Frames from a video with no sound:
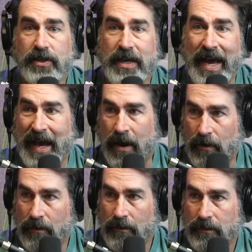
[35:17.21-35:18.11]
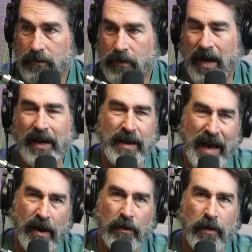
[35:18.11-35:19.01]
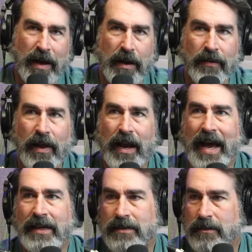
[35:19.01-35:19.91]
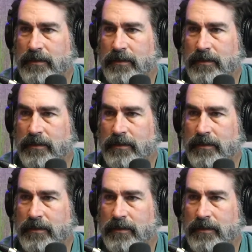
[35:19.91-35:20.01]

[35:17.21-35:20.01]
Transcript: now, not now, in the last